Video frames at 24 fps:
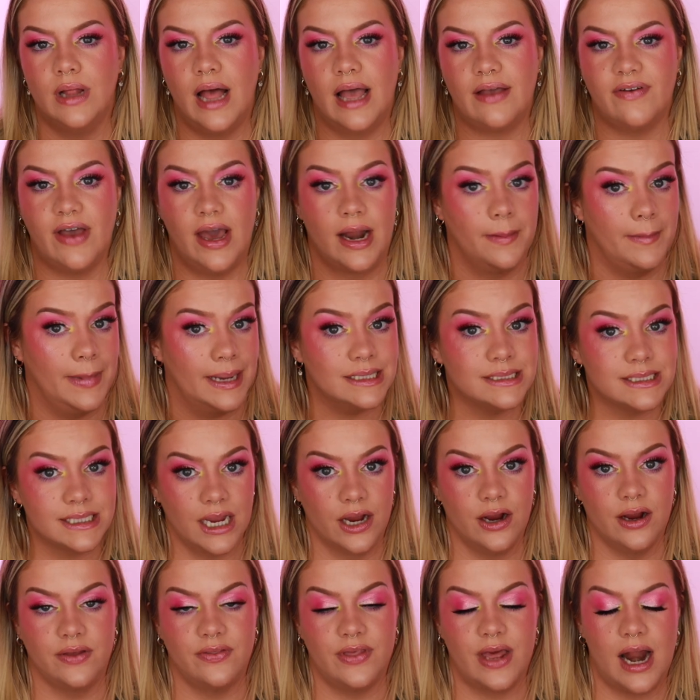I've had a
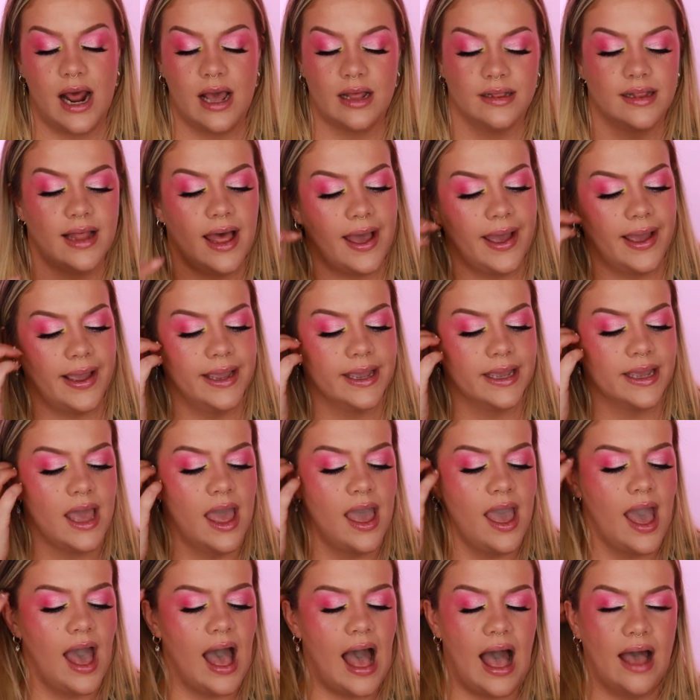mascara that I like.
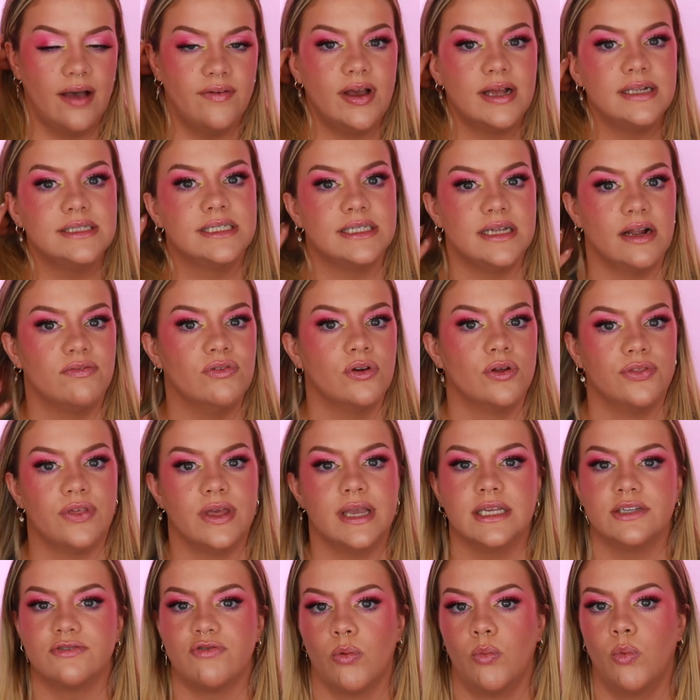I've had several
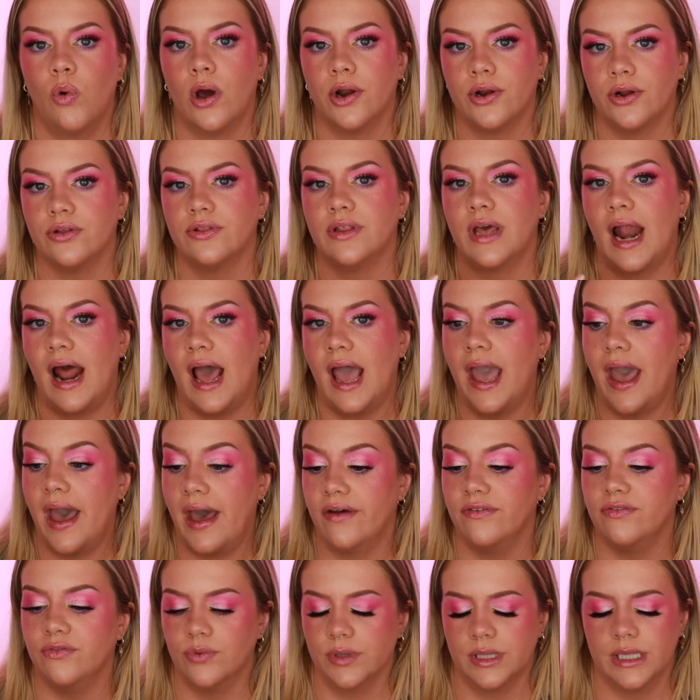things from Wonder that I
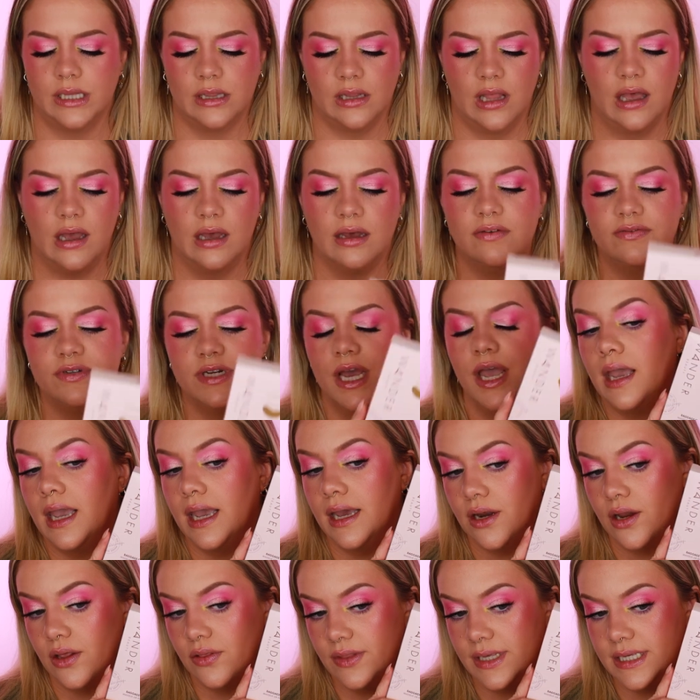have really loved.
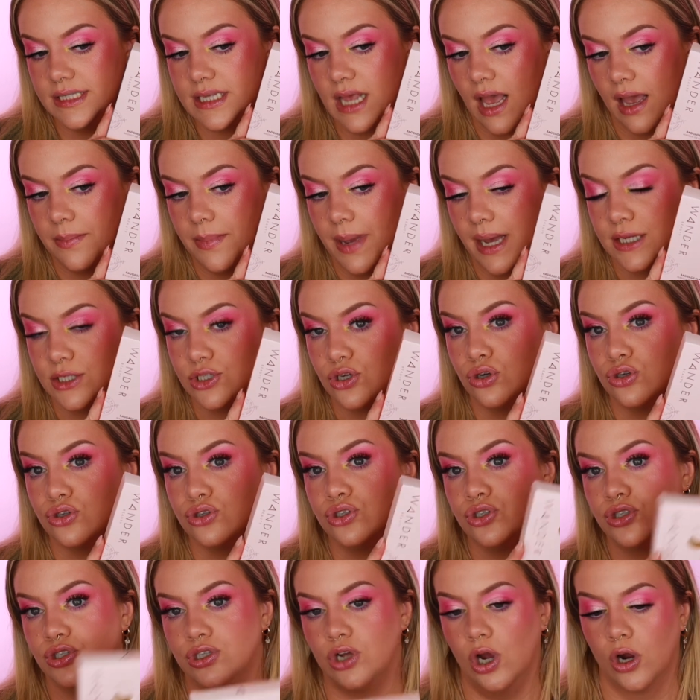And these eye masks are
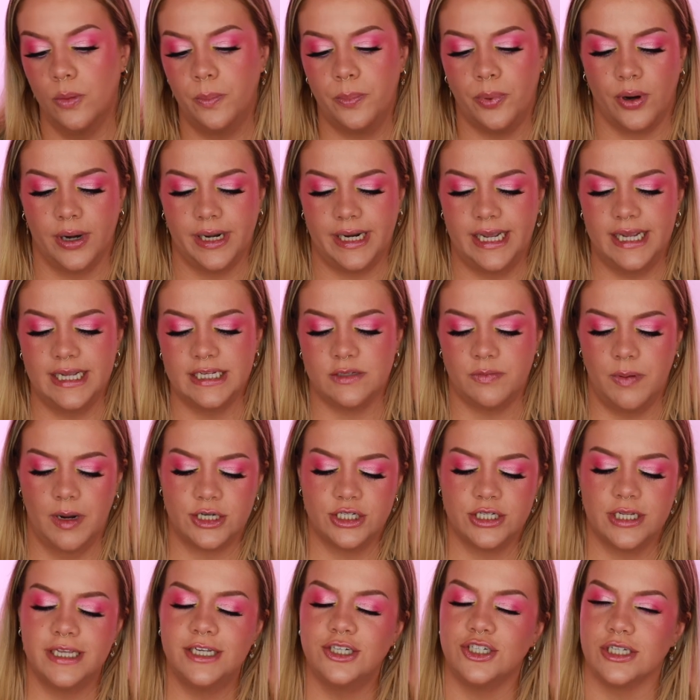so pretty,
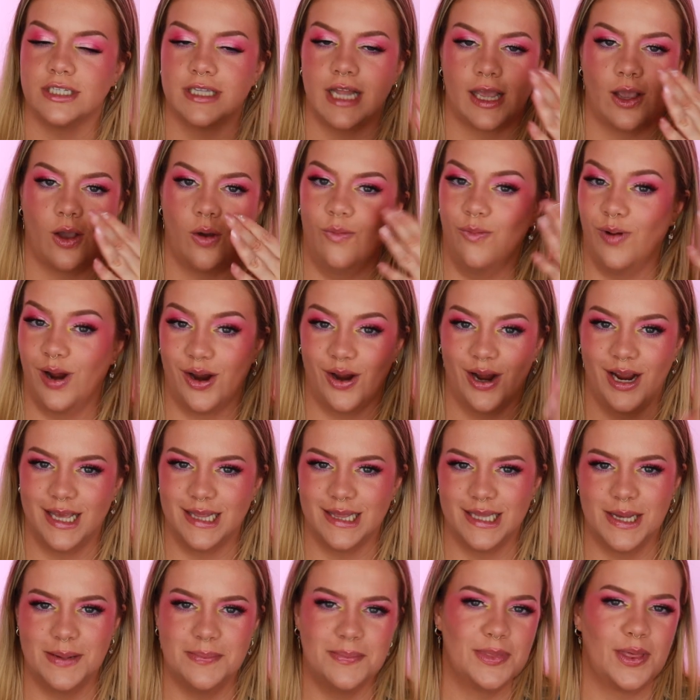especially just like wearing
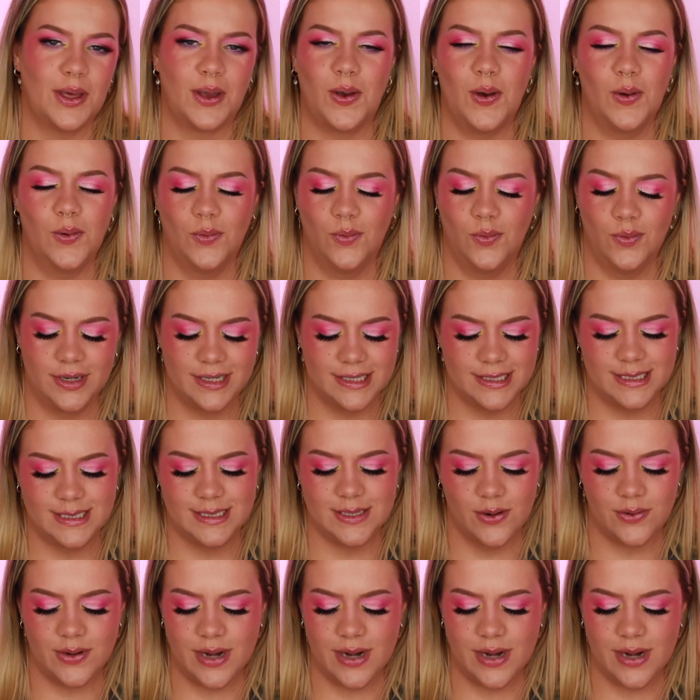them. The gold is so